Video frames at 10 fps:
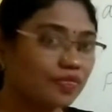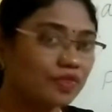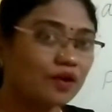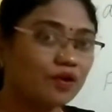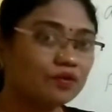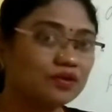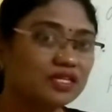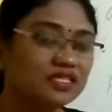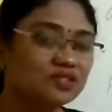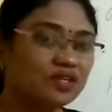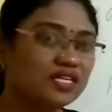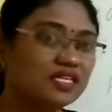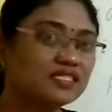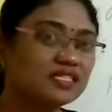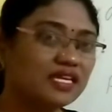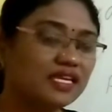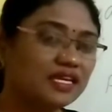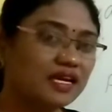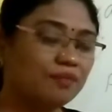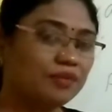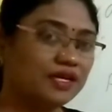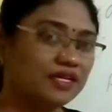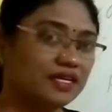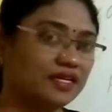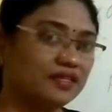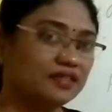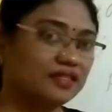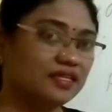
No. So it is incompleted.